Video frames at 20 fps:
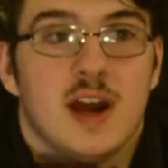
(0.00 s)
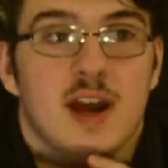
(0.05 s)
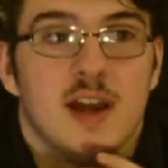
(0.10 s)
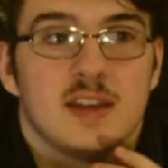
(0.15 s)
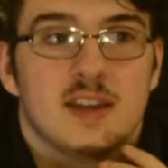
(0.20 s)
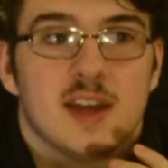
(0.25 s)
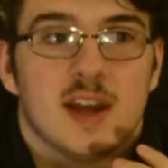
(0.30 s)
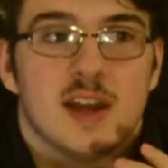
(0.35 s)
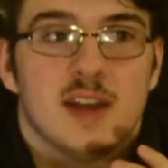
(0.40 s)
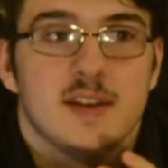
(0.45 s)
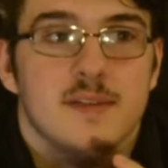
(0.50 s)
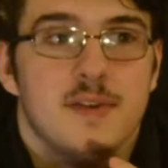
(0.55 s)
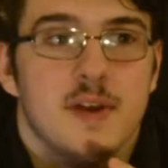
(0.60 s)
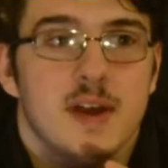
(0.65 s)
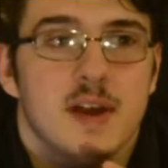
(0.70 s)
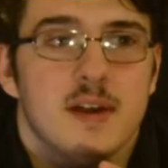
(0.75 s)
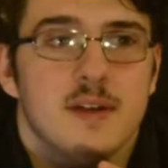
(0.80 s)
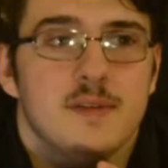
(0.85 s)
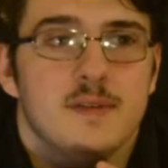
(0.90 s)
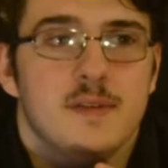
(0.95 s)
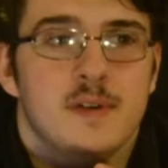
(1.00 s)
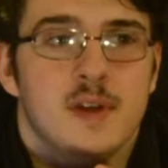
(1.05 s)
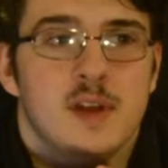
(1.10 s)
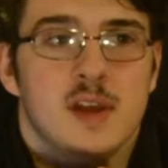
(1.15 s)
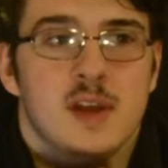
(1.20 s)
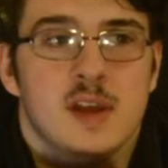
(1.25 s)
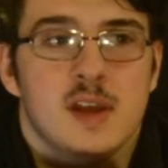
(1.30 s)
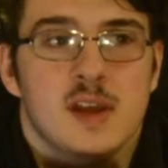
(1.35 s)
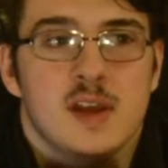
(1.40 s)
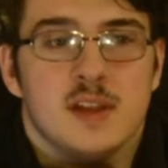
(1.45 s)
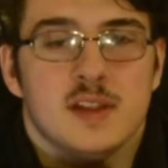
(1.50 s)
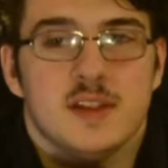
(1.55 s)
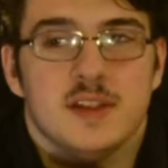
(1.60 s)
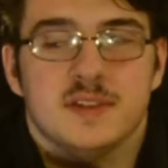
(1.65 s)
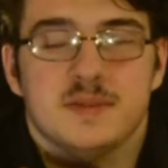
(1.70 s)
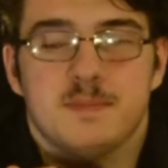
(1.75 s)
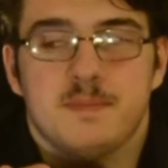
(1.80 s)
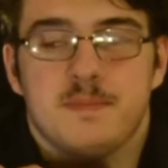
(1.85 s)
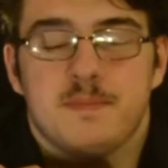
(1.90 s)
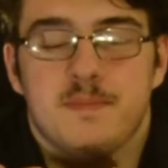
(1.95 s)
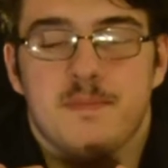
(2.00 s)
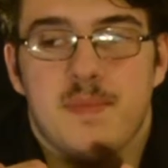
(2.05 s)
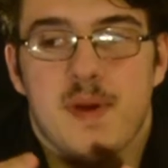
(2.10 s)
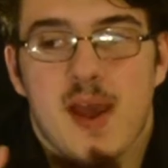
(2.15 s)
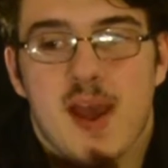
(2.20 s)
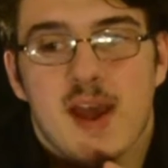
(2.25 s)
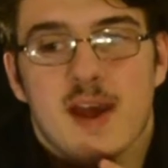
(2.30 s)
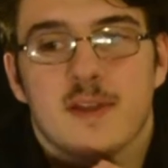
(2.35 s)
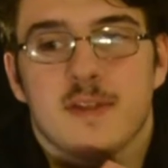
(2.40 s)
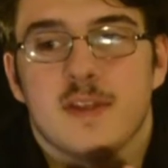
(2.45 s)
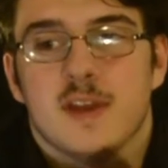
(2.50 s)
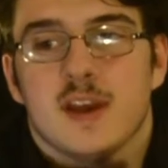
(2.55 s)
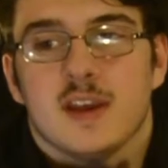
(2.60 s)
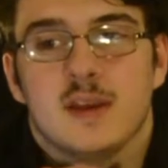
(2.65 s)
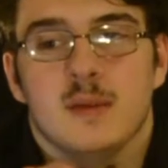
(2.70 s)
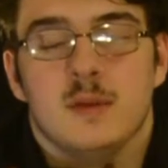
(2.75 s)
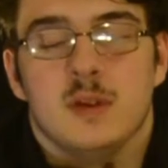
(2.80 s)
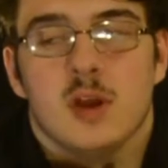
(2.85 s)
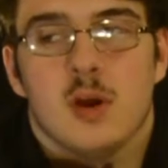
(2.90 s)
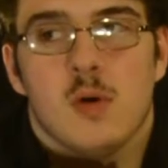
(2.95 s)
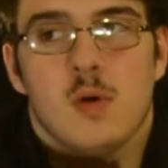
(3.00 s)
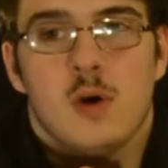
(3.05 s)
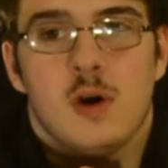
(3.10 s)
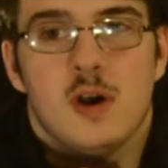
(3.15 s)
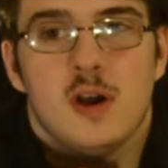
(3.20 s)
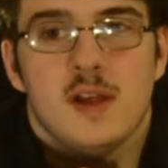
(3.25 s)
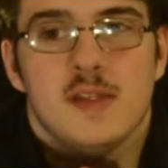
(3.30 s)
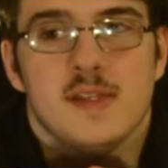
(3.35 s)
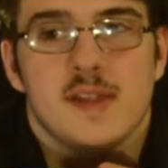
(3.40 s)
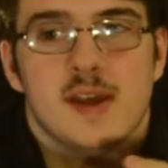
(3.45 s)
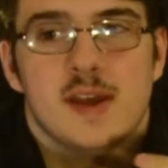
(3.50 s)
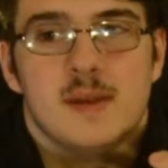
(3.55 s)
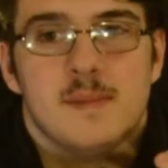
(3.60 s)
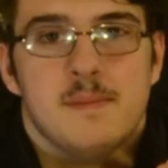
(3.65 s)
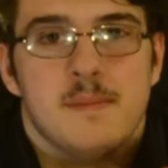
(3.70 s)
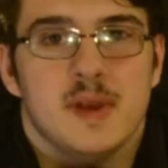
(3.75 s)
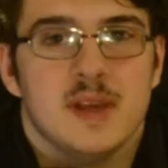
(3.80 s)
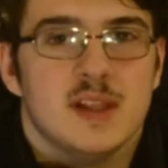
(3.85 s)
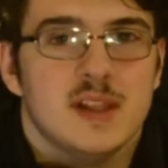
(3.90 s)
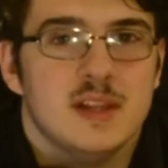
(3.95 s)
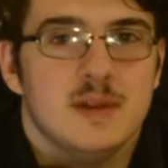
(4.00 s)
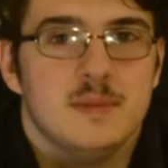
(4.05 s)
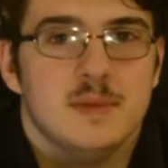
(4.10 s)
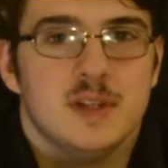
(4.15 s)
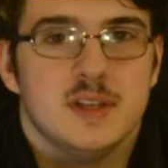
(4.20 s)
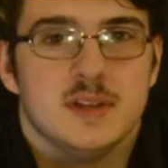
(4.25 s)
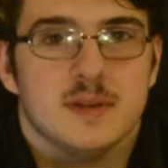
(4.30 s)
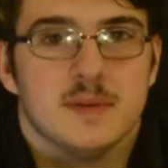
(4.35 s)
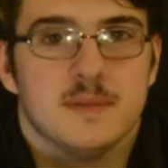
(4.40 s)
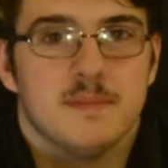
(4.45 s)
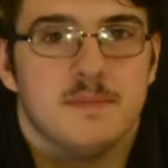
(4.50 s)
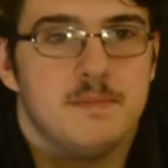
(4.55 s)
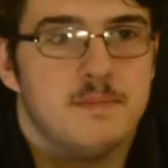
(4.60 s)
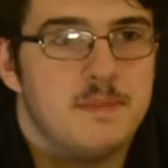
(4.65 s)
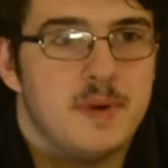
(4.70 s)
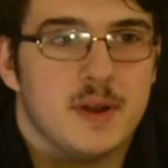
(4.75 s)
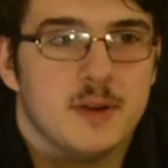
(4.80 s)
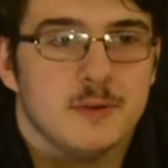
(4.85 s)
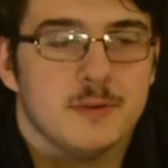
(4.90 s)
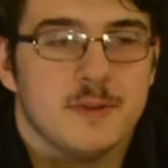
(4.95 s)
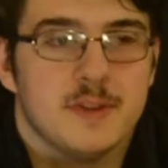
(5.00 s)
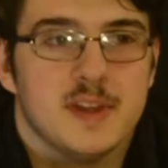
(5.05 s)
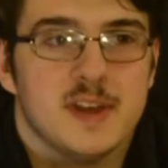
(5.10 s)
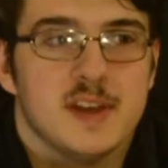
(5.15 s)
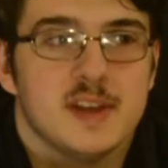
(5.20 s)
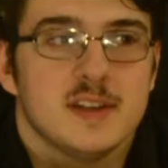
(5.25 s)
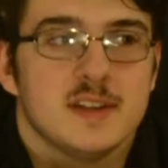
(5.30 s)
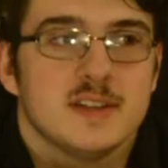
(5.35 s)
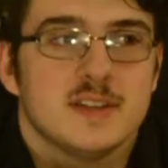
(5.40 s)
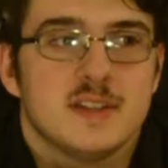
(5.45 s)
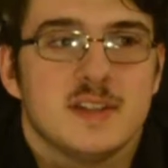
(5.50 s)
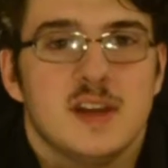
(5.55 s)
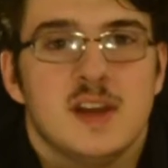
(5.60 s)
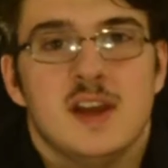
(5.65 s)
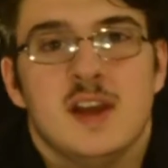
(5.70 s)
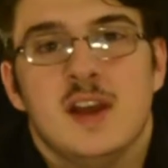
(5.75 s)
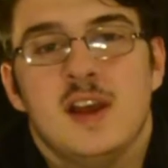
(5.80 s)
I kind of have this path that I can go on that may lead me to better things.